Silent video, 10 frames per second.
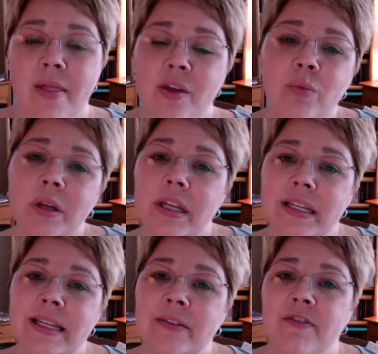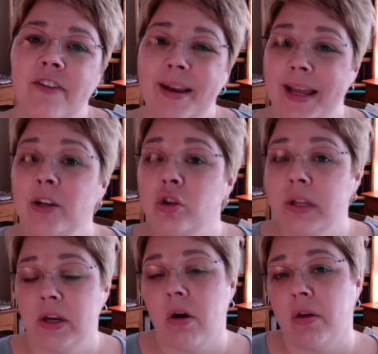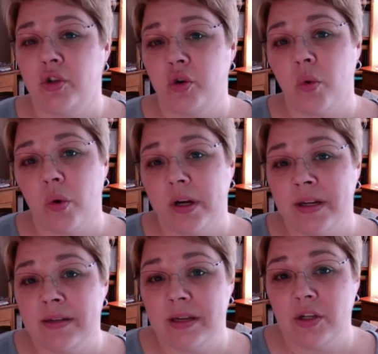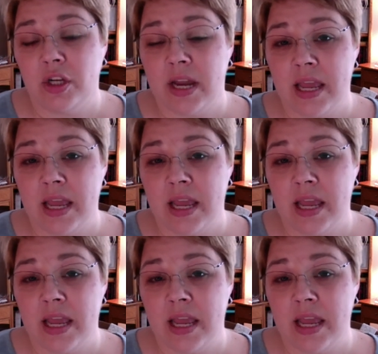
that really didn't financially cost your organization